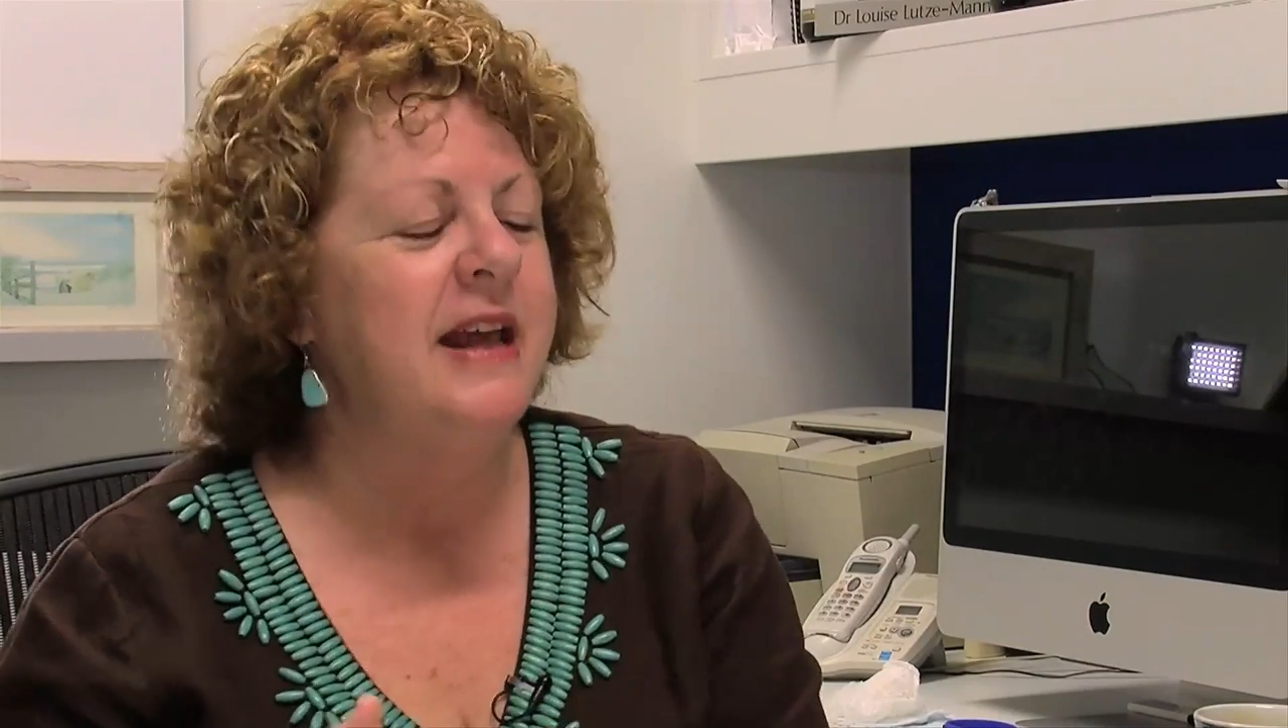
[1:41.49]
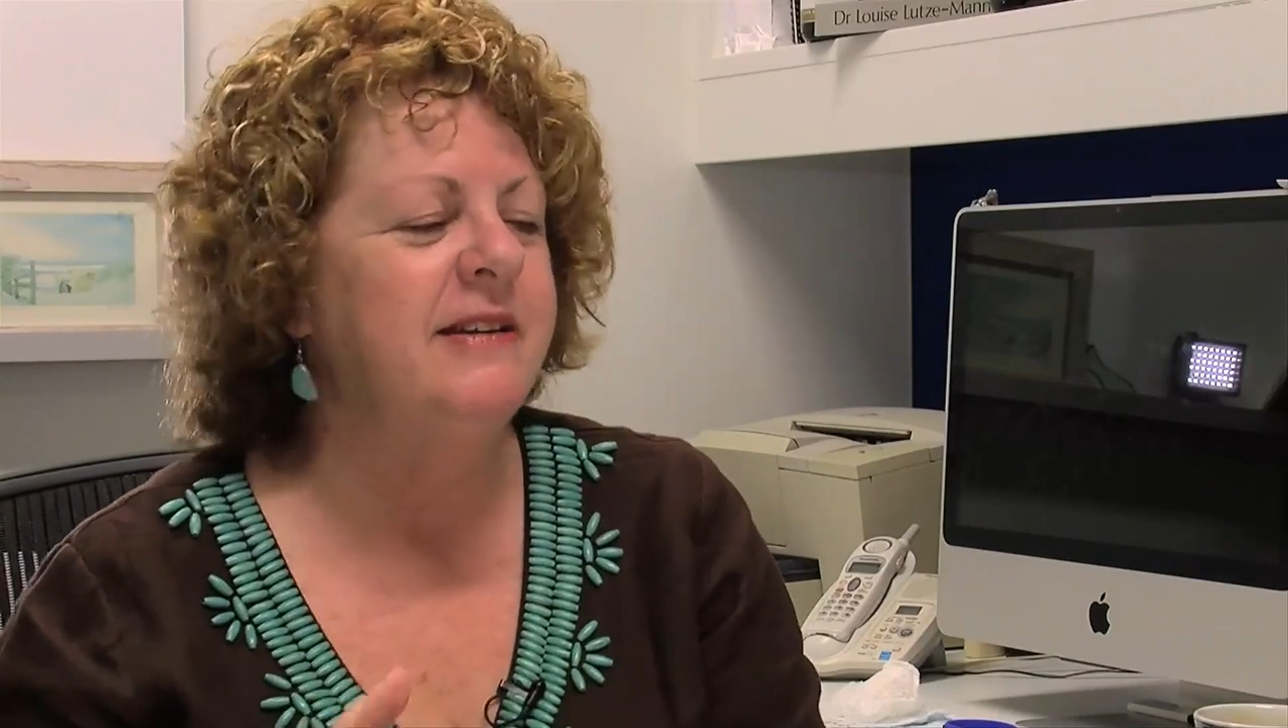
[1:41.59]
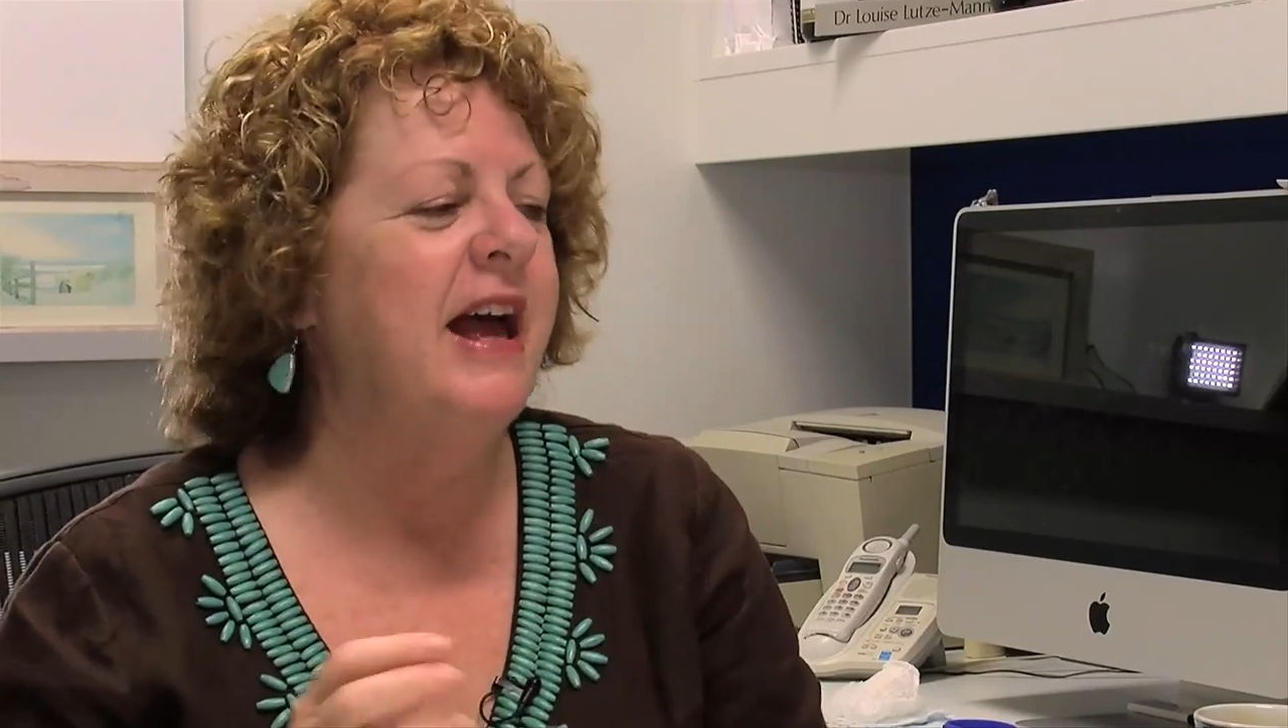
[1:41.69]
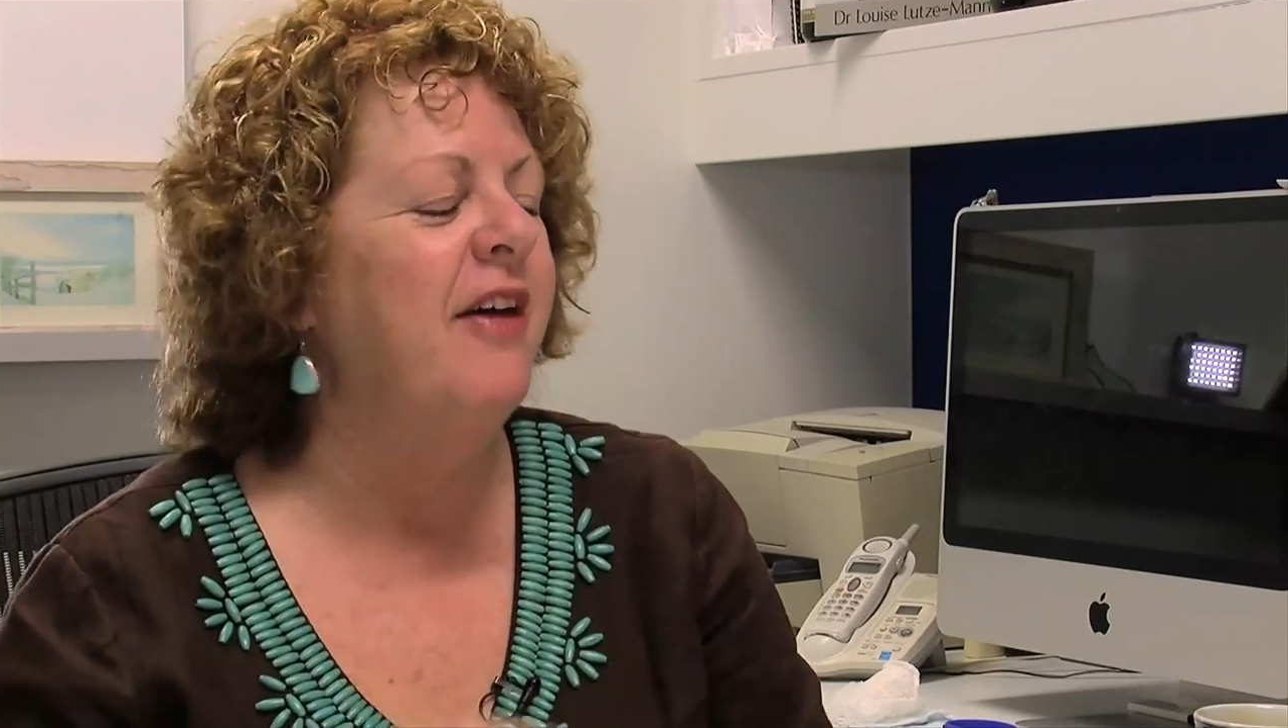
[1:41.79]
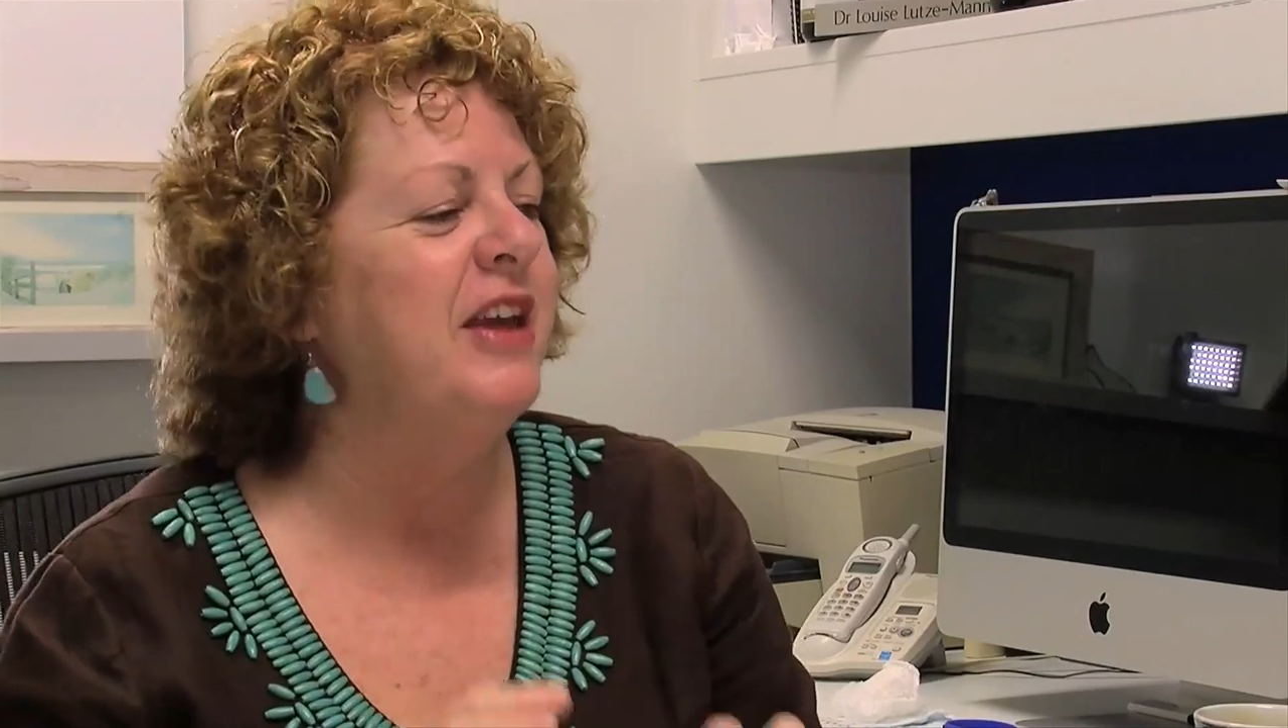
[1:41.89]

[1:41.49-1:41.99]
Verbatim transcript: Now, the